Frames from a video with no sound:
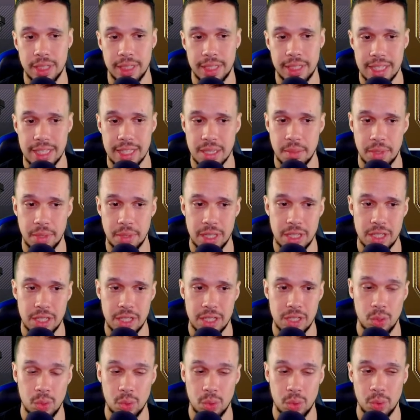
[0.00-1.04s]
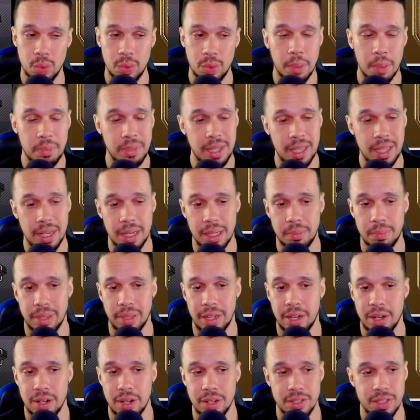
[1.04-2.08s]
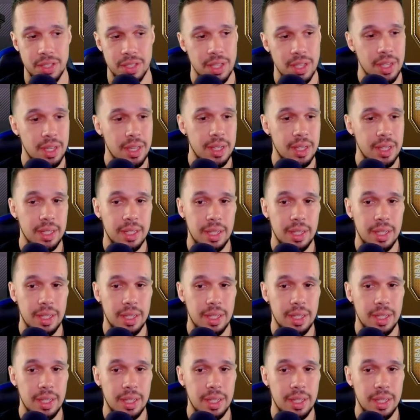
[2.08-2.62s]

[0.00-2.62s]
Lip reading: get some of these new updated players